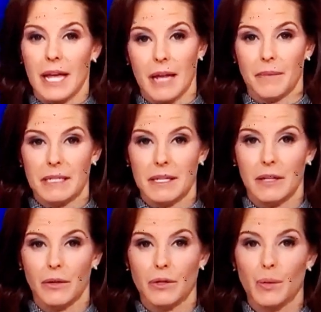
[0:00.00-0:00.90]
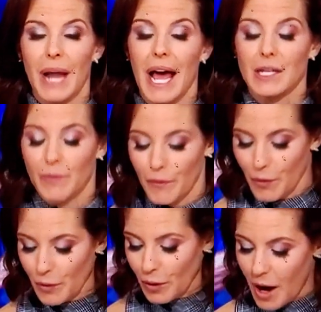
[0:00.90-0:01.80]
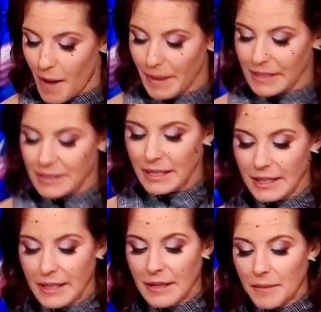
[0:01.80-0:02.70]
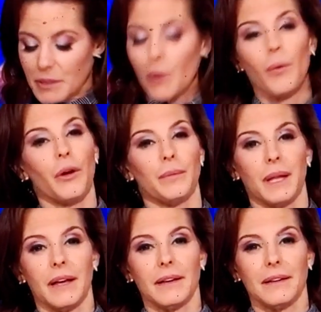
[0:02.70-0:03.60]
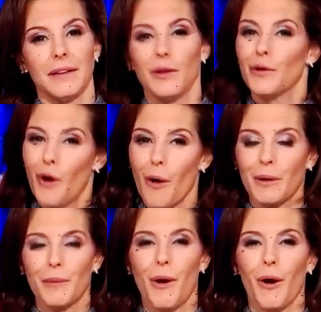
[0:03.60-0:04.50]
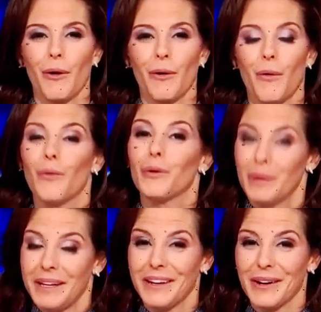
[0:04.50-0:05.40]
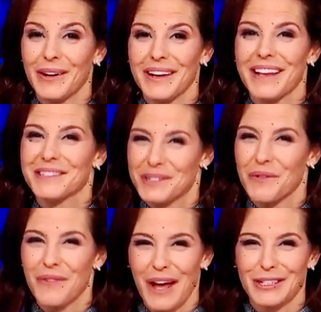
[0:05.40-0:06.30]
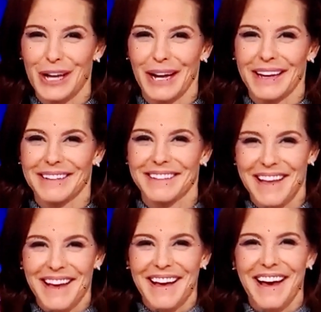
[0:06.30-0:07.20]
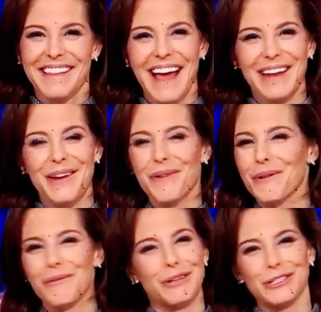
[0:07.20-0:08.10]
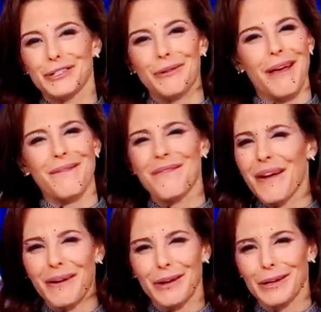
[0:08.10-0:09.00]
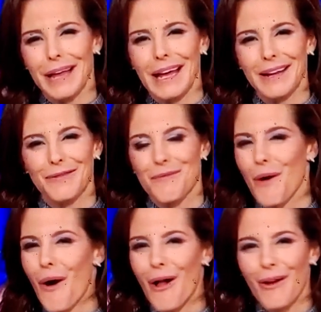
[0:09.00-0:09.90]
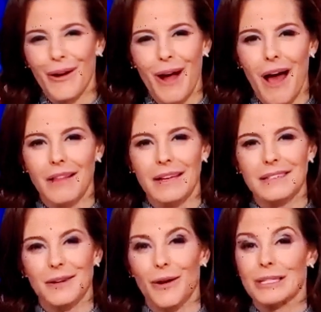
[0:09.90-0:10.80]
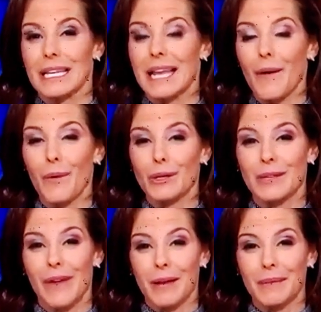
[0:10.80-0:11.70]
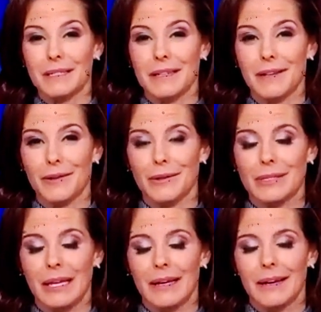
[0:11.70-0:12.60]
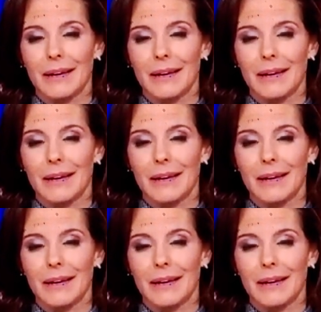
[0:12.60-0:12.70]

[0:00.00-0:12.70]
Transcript: to NBC News when asked for further comment. But don't worry, Blake. You can call me tomorrow. We'll be here and still fact checking. On that note, we wish you a very good night from all our colleagues across the networks of NBC News.